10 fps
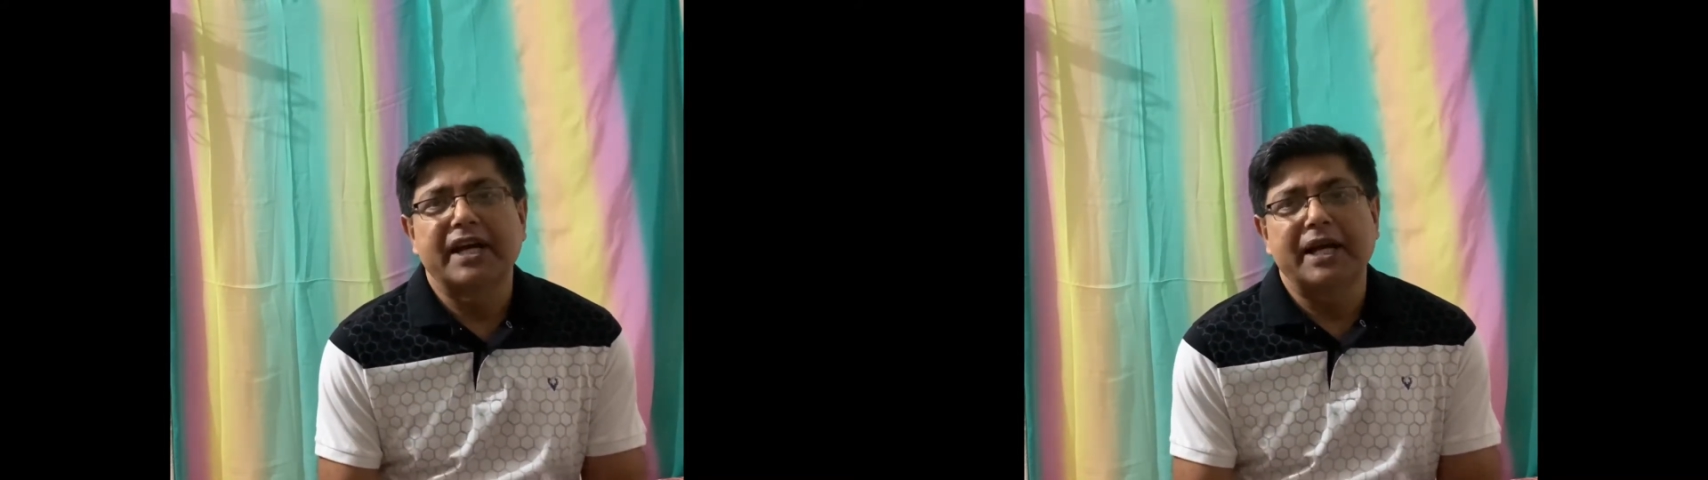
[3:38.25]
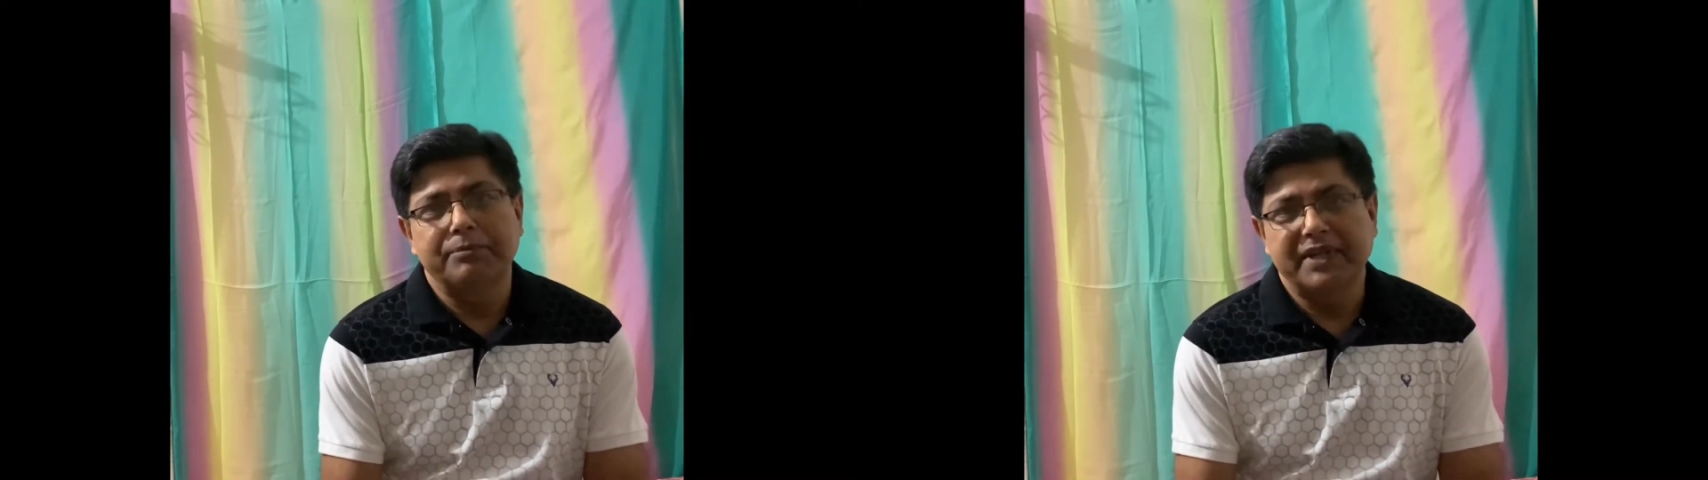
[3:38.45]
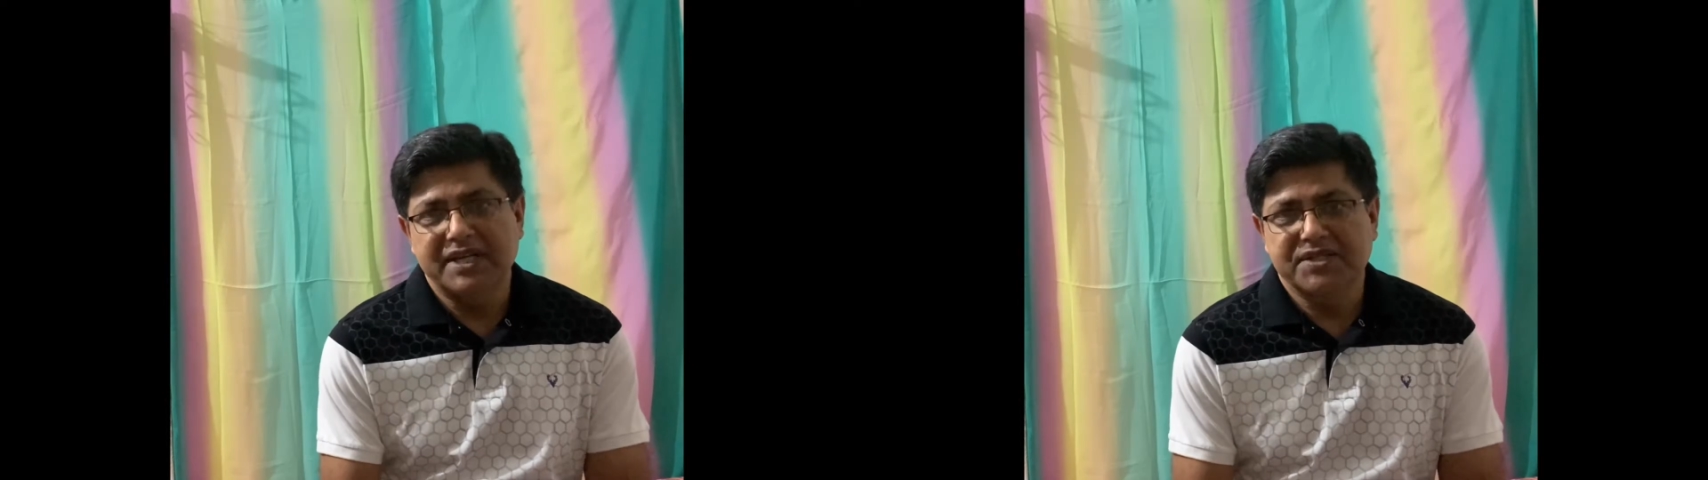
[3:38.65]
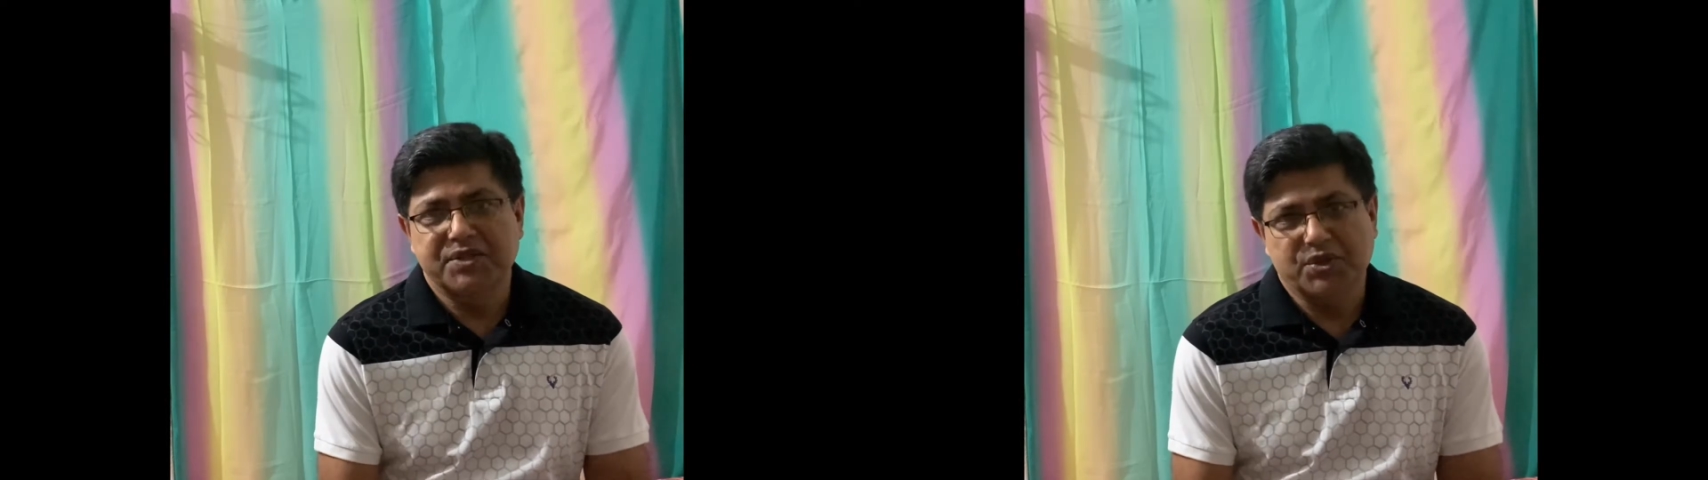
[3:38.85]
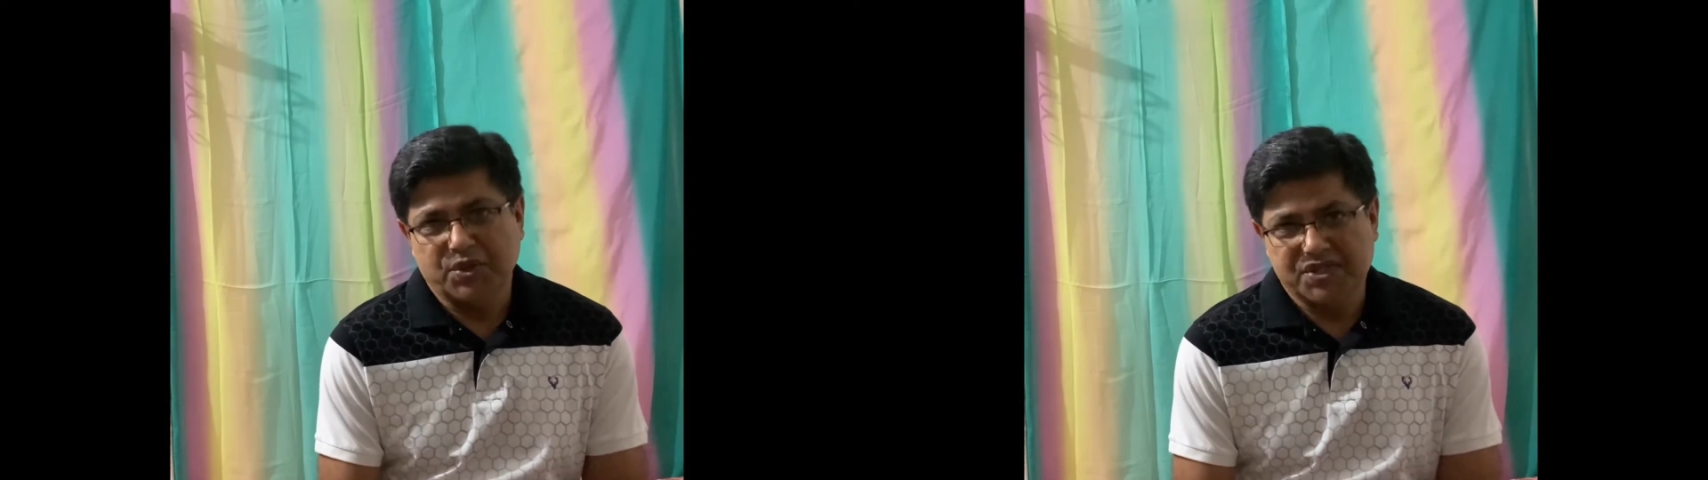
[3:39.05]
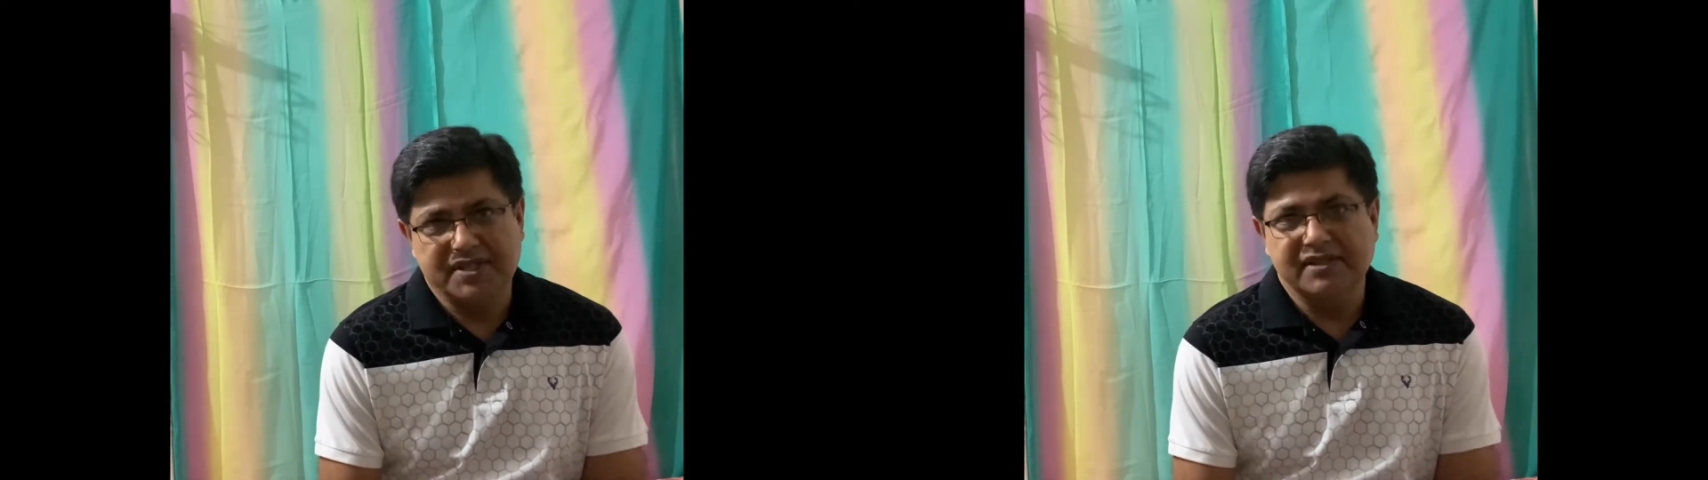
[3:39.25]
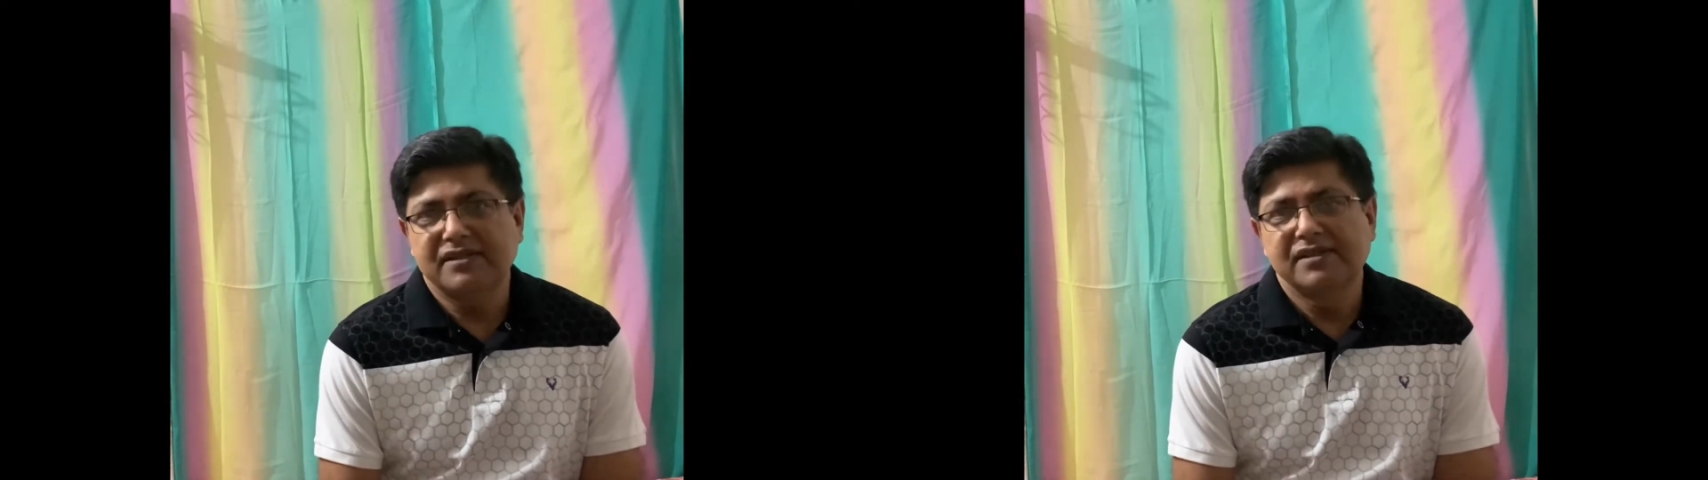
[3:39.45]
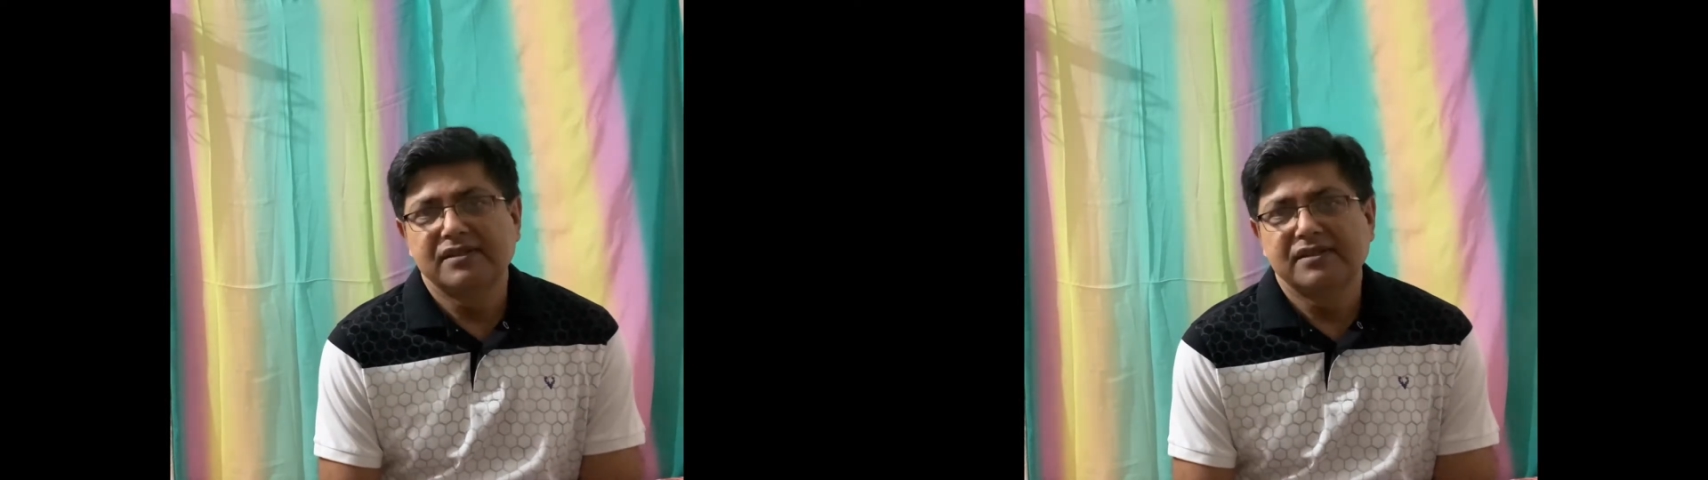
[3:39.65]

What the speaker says: Ebenezer Dorset,